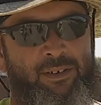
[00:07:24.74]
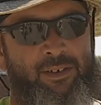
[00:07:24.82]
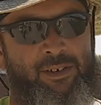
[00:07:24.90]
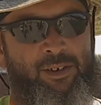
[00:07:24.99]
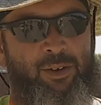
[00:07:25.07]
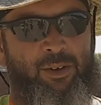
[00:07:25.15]

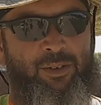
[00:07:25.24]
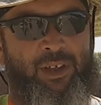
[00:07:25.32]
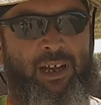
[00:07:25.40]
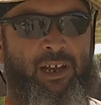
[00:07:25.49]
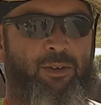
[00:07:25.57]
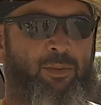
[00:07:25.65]
So they
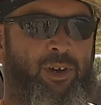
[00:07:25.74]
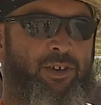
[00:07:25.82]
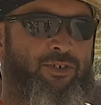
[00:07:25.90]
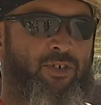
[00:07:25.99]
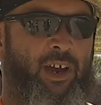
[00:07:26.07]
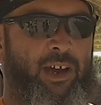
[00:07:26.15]
got to run a
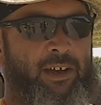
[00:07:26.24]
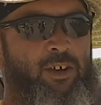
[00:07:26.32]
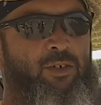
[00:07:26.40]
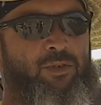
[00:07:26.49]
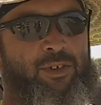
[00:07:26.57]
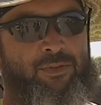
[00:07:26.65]
drag
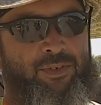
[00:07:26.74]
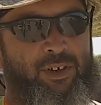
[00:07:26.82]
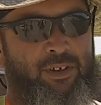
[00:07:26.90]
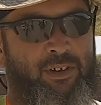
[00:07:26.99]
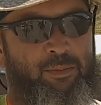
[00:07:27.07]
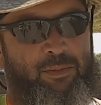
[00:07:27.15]
over the
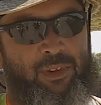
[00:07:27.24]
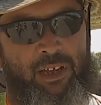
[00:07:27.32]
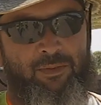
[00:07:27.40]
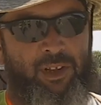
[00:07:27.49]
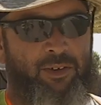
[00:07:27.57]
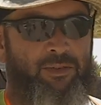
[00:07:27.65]
field and
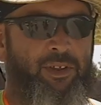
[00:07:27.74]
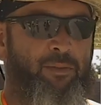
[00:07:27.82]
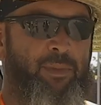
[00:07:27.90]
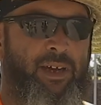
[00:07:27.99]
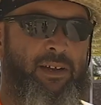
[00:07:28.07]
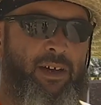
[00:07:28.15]
level everything
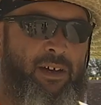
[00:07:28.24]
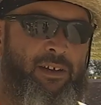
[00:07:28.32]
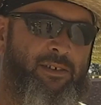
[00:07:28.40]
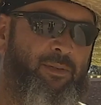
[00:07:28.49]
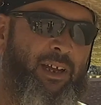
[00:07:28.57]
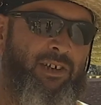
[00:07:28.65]
back out.
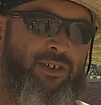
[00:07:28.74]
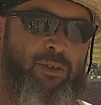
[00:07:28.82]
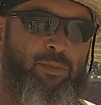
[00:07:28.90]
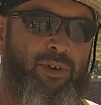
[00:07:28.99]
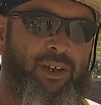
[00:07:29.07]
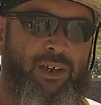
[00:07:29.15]
It's actually
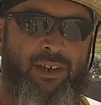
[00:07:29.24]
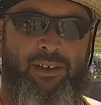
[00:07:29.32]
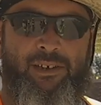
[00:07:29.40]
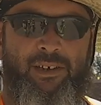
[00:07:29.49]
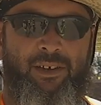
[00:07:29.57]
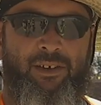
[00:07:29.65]
pretty
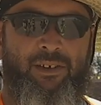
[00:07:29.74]
easy.